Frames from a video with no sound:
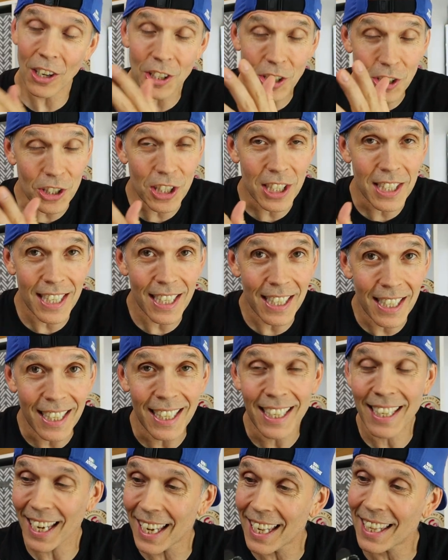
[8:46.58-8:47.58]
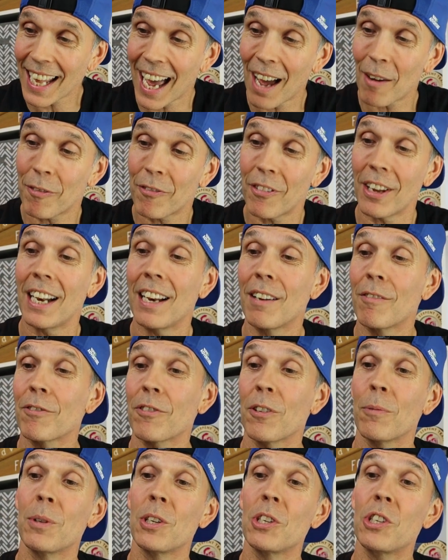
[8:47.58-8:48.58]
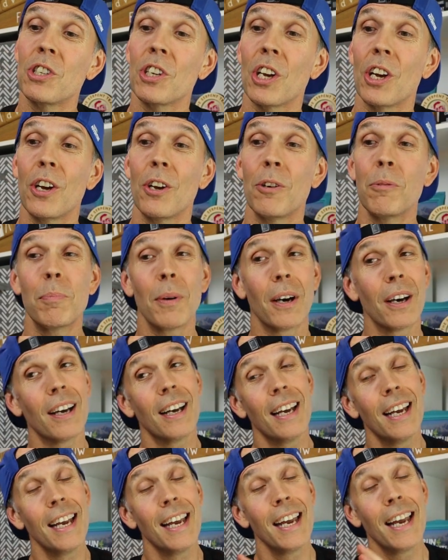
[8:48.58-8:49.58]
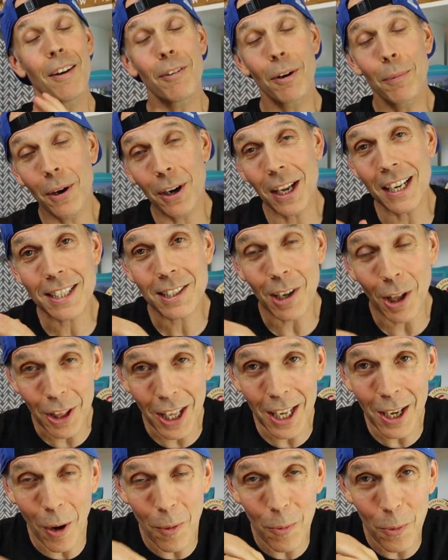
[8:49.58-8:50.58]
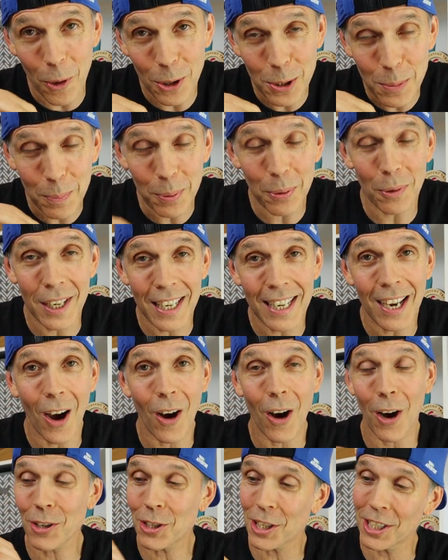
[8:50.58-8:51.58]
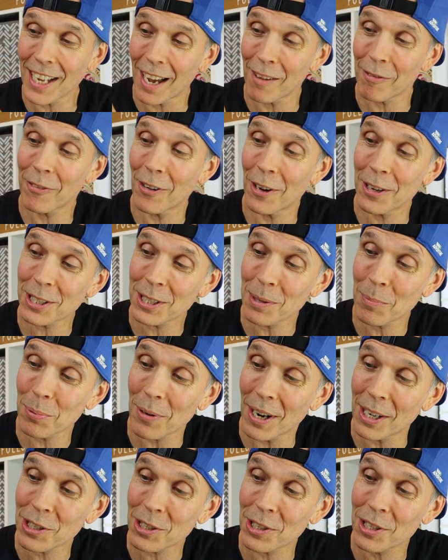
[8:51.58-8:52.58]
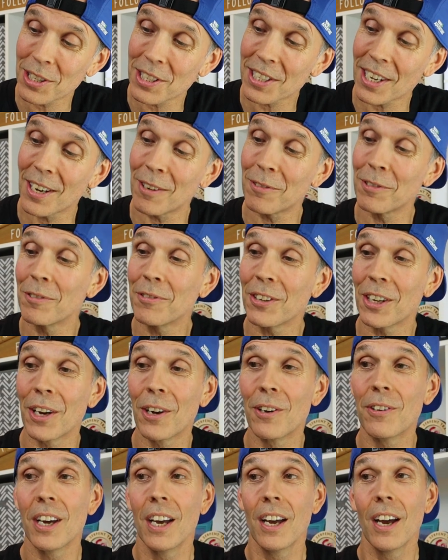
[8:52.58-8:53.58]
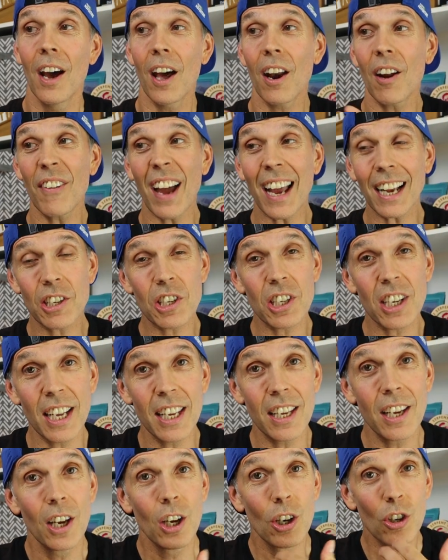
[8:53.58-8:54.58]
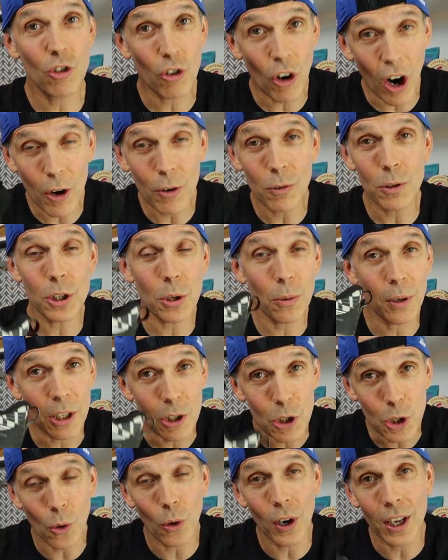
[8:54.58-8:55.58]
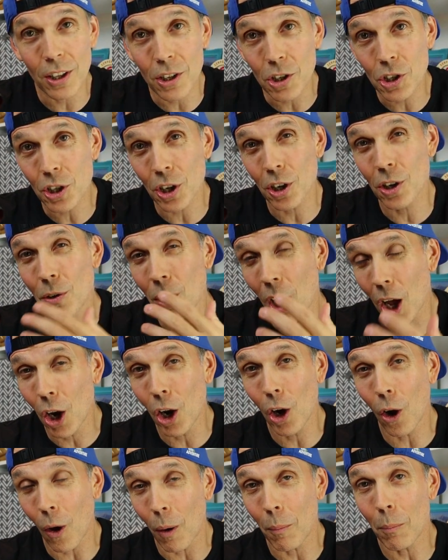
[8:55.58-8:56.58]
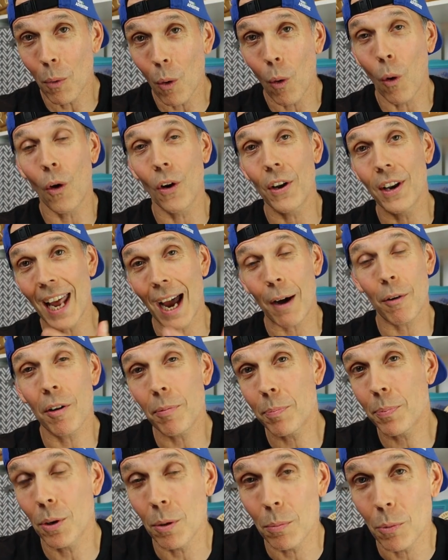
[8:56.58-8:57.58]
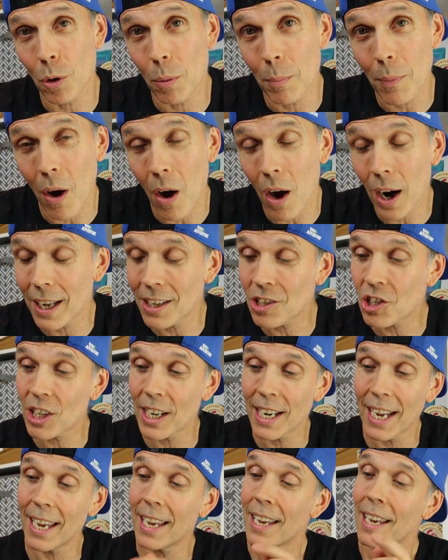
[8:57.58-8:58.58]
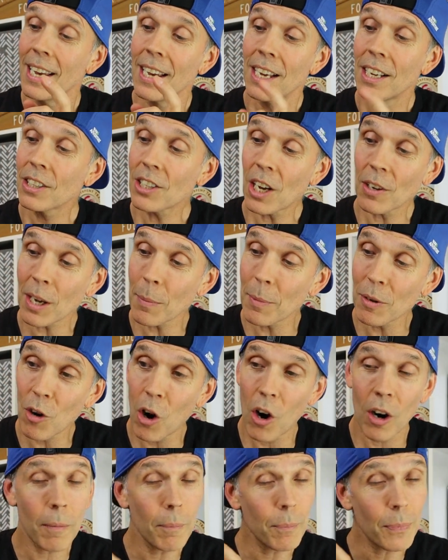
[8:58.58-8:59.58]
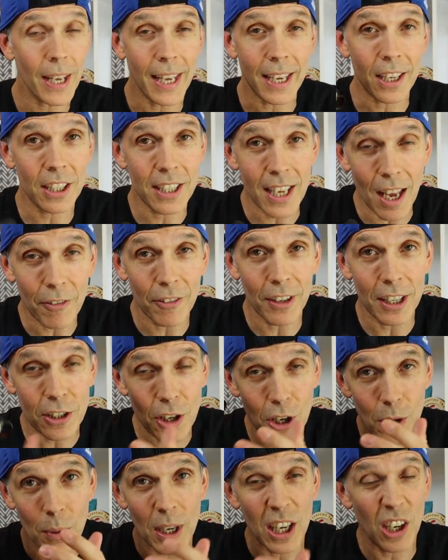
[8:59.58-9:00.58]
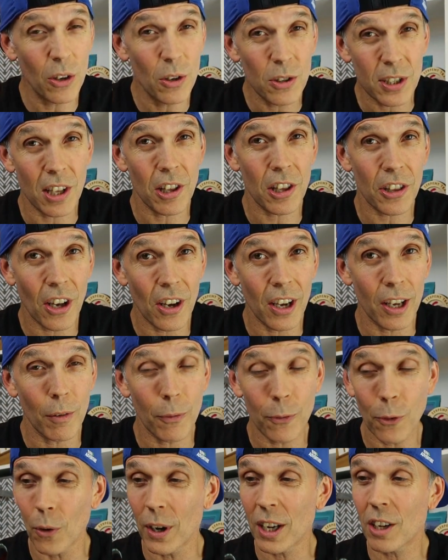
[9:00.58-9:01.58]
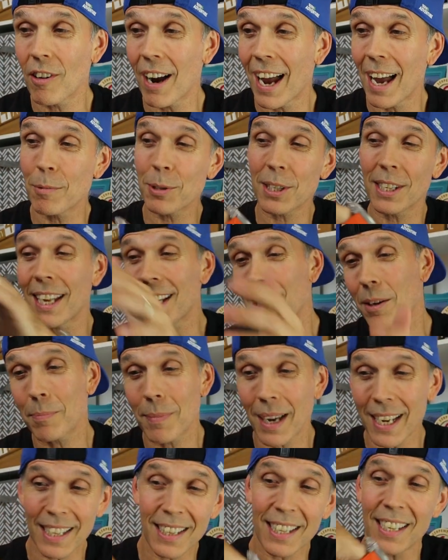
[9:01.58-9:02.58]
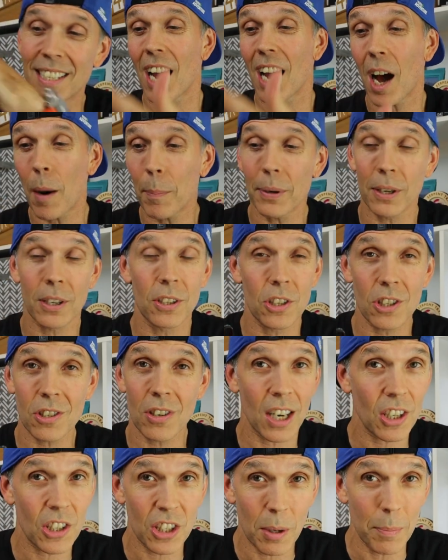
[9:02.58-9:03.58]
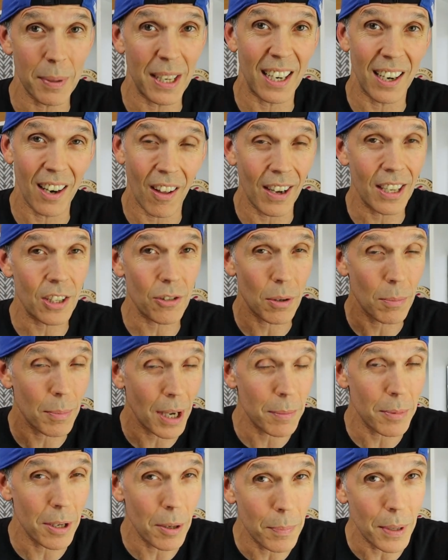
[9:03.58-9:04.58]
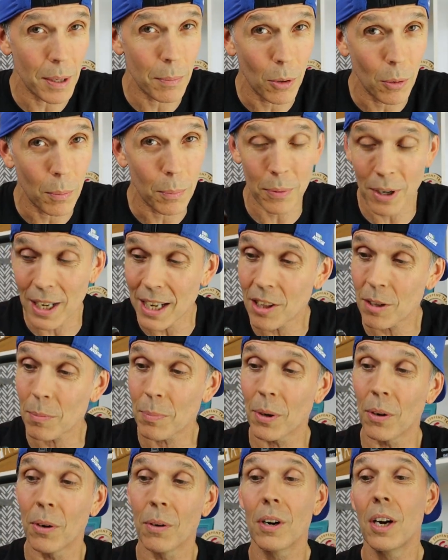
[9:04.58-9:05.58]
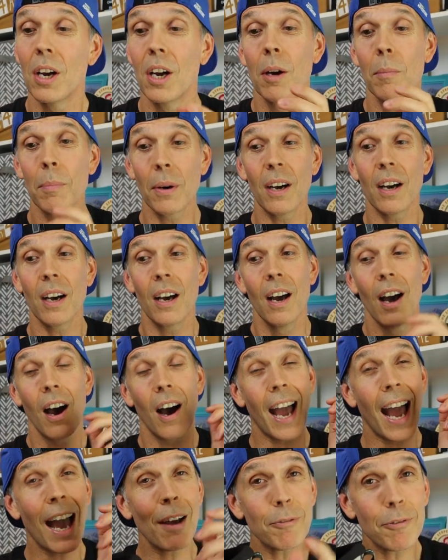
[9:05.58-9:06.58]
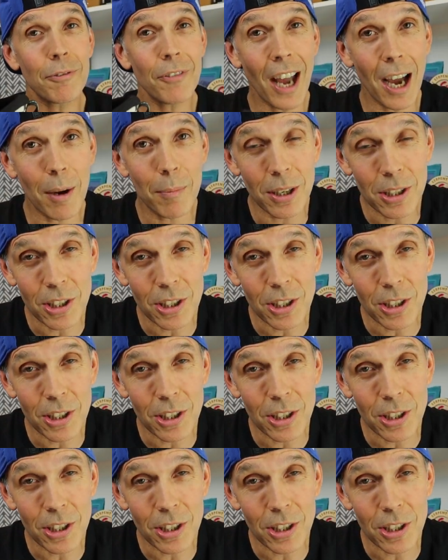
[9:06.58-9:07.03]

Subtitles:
I just didn't get that feeling from the shoe. But if I'm honest, I think I was pretty harsh in that first impressions review, and I've actually grown to enjoy the shoe a lot more now I've put more mileage in it. Don't get me wrong, it could definitely do with losing 30 or 40 grams, and they could make upper construction a bit lighter and maybe a bit more breathable. But I have found